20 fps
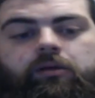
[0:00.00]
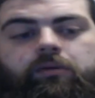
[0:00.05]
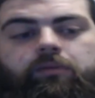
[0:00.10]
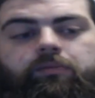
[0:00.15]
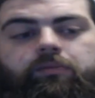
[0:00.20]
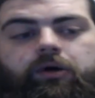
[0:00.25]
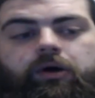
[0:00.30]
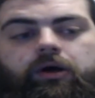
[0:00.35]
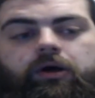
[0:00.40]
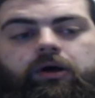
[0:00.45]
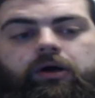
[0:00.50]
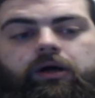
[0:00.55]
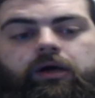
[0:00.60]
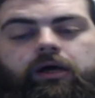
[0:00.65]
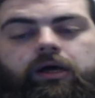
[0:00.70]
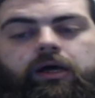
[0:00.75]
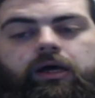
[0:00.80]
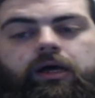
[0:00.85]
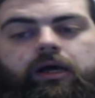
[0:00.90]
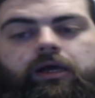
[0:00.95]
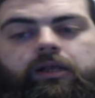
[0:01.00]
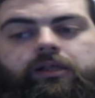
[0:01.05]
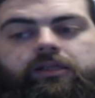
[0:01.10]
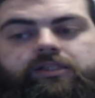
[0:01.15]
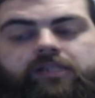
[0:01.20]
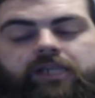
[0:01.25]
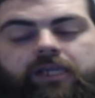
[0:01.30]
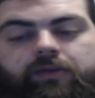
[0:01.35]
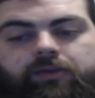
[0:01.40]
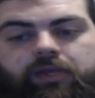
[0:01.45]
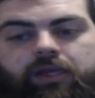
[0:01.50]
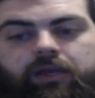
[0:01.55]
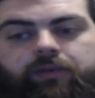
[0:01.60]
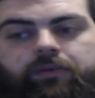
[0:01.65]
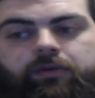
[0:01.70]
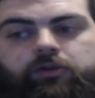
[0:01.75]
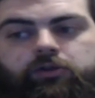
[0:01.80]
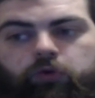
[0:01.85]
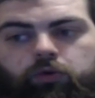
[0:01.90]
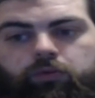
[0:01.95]
but at the same
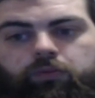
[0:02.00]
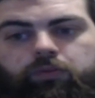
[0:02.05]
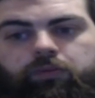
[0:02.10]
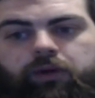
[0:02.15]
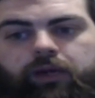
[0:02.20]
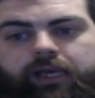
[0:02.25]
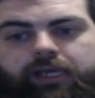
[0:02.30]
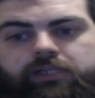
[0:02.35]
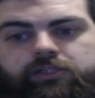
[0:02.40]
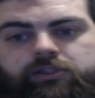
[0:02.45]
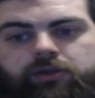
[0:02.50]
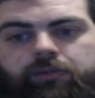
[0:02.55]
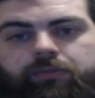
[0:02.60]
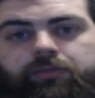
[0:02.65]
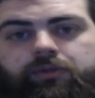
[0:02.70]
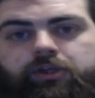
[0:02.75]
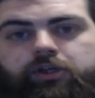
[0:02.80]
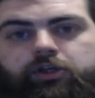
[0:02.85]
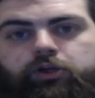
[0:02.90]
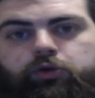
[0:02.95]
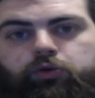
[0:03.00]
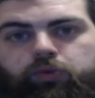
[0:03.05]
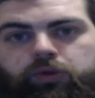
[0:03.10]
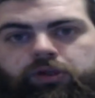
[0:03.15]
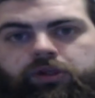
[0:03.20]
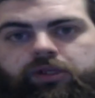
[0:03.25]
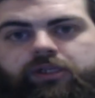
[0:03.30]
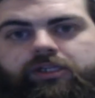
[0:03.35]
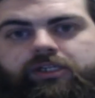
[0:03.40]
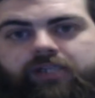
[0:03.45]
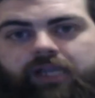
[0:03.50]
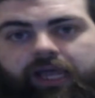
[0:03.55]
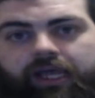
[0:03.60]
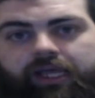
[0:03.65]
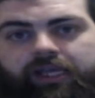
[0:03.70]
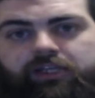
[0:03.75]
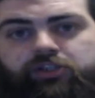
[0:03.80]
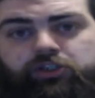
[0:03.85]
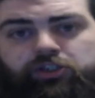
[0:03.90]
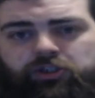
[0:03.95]
time, don't play something that you really
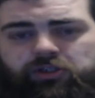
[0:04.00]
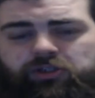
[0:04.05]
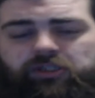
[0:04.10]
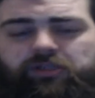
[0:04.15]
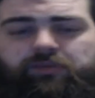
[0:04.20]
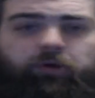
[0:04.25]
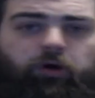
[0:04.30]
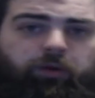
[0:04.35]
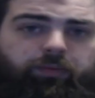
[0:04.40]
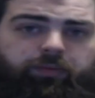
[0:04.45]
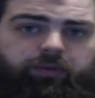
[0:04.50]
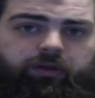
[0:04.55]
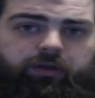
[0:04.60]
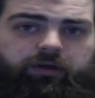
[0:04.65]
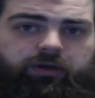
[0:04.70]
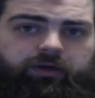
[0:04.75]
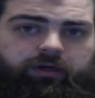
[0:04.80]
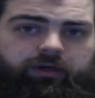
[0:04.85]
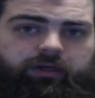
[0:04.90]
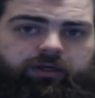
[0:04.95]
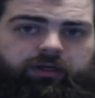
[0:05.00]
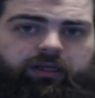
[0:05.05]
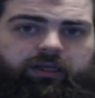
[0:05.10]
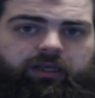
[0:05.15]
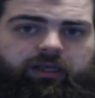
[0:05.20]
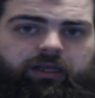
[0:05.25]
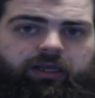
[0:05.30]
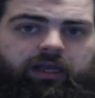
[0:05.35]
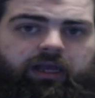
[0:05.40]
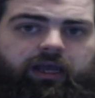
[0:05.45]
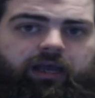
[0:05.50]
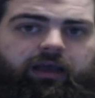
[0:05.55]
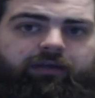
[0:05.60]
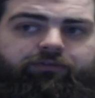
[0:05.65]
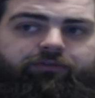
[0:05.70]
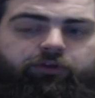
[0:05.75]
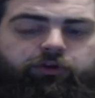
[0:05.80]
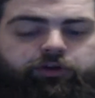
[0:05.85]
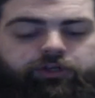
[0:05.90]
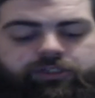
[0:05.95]
dislike just because it's popular.
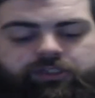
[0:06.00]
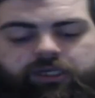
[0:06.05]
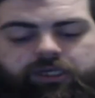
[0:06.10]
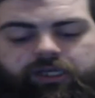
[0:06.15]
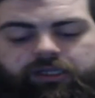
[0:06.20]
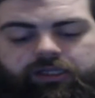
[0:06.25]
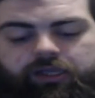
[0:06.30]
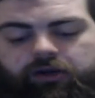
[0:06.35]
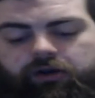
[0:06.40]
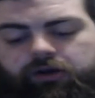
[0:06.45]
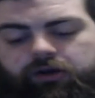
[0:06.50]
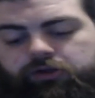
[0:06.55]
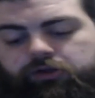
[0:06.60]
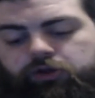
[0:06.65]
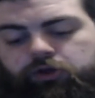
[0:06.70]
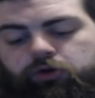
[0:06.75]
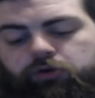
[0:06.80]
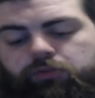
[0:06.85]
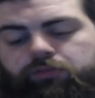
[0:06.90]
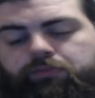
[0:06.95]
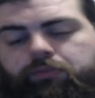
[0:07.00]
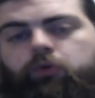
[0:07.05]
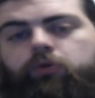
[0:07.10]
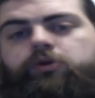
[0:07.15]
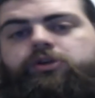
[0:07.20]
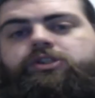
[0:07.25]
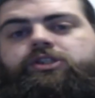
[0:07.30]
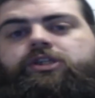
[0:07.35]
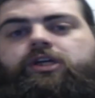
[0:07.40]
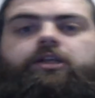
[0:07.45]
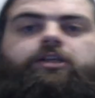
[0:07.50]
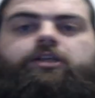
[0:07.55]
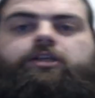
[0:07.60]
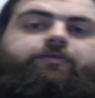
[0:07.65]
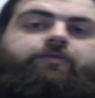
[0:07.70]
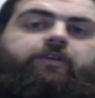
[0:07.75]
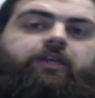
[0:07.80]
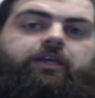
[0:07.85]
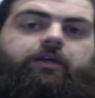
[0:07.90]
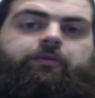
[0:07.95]
If you're sitting there and you're bored shitless of
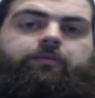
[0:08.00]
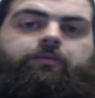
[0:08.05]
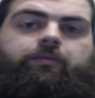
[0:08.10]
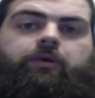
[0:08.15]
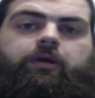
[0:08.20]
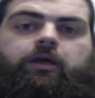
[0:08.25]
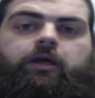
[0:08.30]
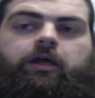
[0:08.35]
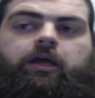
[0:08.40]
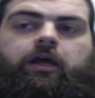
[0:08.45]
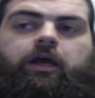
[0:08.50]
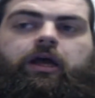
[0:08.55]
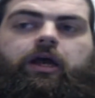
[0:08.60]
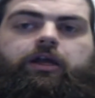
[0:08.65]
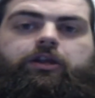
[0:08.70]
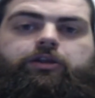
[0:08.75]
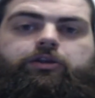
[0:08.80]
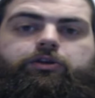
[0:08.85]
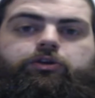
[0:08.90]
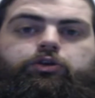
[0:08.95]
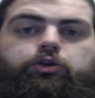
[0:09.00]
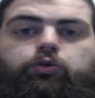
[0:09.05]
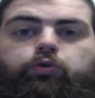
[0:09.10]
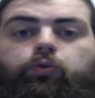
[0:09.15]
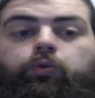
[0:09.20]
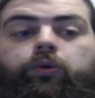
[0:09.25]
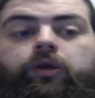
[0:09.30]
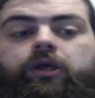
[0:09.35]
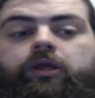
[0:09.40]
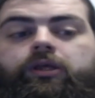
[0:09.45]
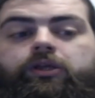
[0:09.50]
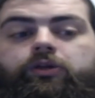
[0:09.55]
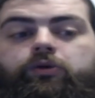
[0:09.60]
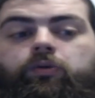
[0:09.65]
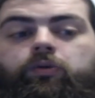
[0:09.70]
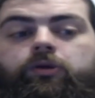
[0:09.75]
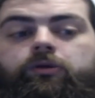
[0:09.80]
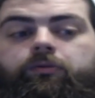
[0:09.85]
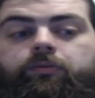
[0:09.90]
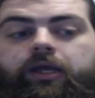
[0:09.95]
the game, and you really don't
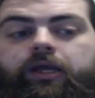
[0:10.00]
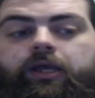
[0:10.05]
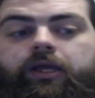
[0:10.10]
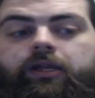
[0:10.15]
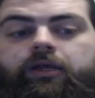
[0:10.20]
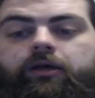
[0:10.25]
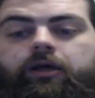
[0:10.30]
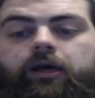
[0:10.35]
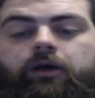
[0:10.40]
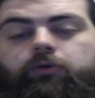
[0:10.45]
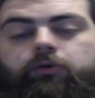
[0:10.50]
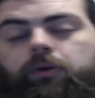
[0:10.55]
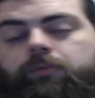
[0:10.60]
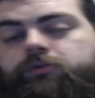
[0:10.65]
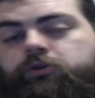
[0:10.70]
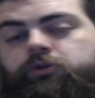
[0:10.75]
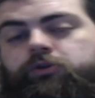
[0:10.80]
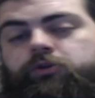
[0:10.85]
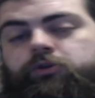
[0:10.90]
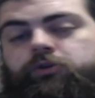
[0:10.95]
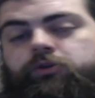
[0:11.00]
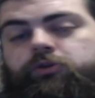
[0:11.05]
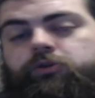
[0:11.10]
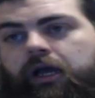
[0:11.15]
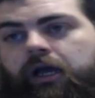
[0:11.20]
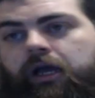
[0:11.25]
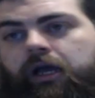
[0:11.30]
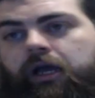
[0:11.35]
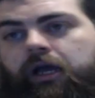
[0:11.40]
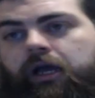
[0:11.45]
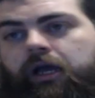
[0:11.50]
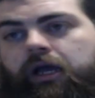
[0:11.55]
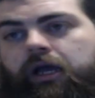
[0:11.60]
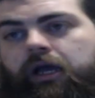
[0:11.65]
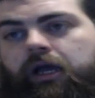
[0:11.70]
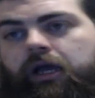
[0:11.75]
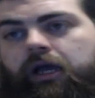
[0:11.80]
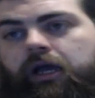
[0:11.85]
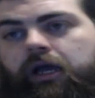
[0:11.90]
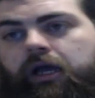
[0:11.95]
want to be playing it, it rubs off in your stream.
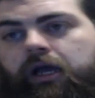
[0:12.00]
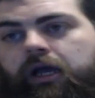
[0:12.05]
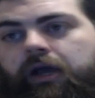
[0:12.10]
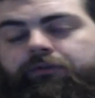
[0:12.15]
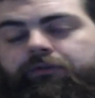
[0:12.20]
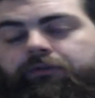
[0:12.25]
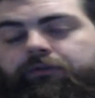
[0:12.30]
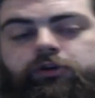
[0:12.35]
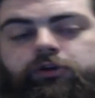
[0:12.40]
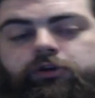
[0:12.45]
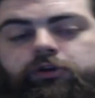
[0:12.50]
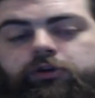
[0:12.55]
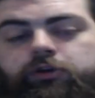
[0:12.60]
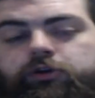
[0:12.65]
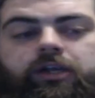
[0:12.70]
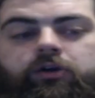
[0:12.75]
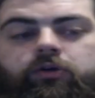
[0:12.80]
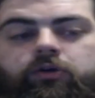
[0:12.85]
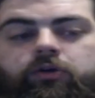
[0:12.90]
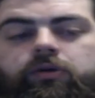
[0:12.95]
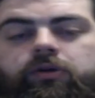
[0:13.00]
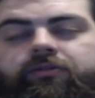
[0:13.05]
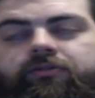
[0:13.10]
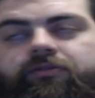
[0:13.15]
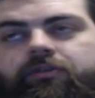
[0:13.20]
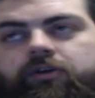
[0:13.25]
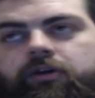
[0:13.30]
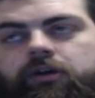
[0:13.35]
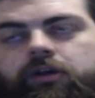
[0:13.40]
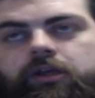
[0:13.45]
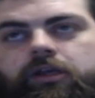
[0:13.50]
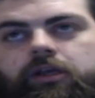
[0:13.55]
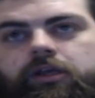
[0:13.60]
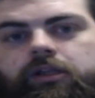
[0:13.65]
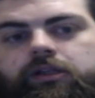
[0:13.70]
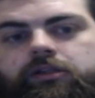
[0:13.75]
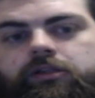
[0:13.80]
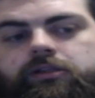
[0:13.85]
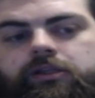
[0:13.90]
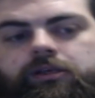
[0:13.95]
If you're sitting there going, I fucking hate
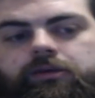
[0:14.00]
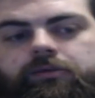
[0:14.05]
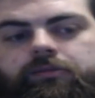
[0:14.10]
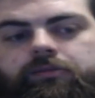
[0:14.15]
this game,